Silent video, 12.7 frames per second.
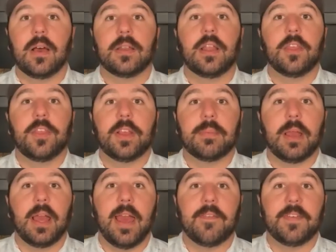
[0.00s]
another thing
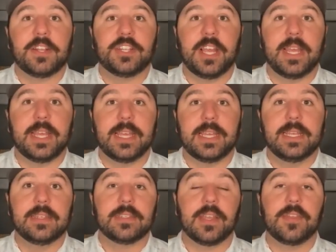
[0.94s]
about FHA
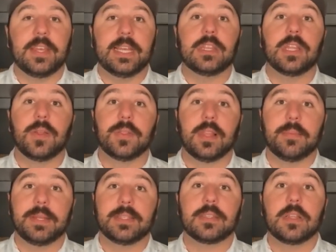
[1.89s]
is the loan
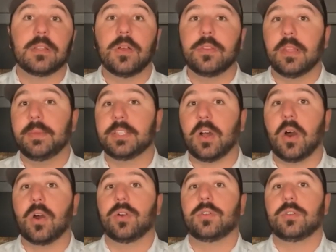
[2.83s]
limits. The loan limits
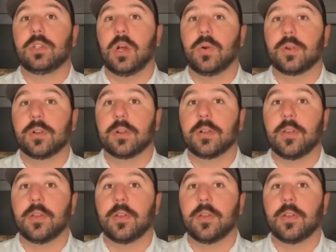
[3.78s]
are lower